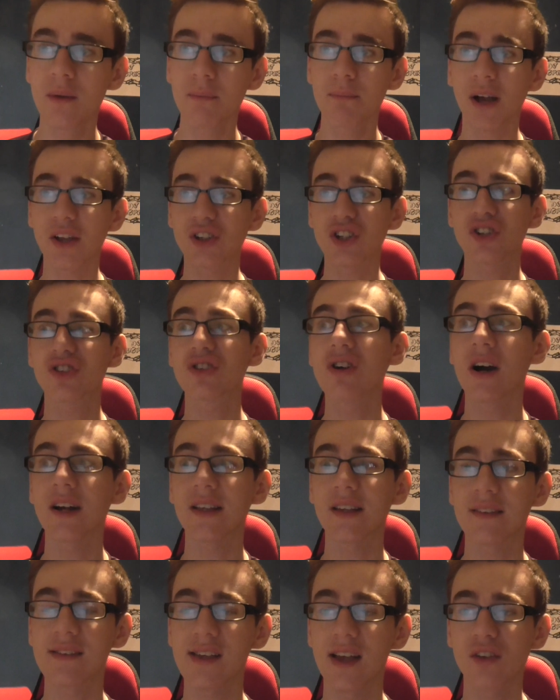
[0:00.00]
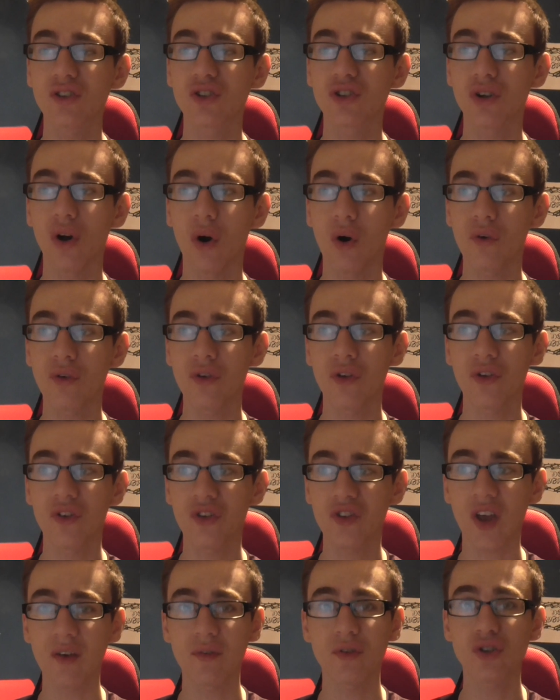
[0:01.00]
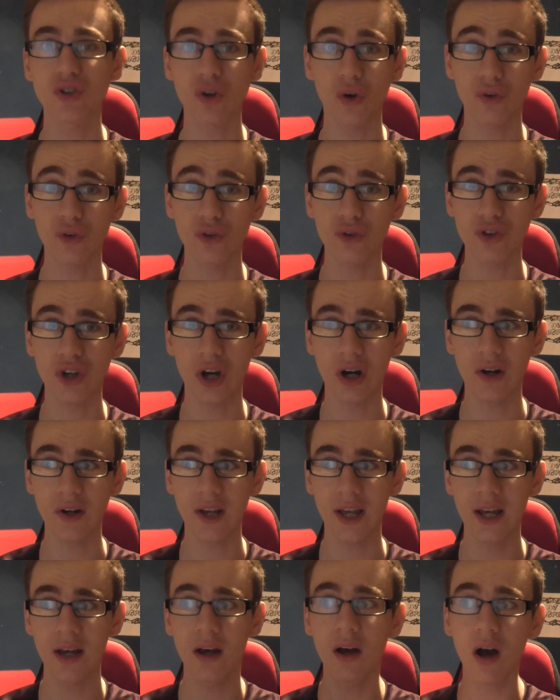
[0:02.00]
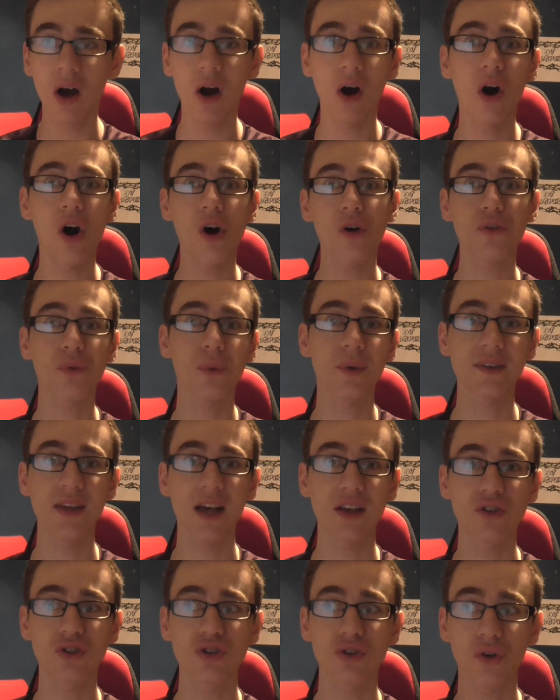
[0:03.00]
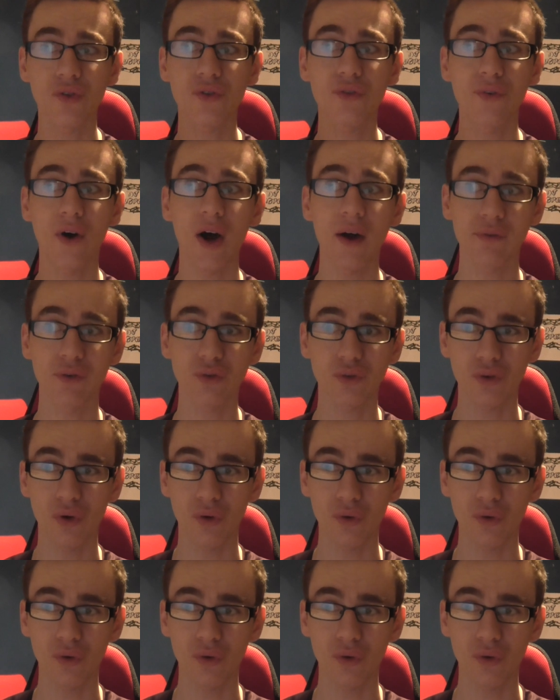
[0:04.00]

Manchester United did 10 shots, 7 shots on target. Arsenal had 10 shots, 5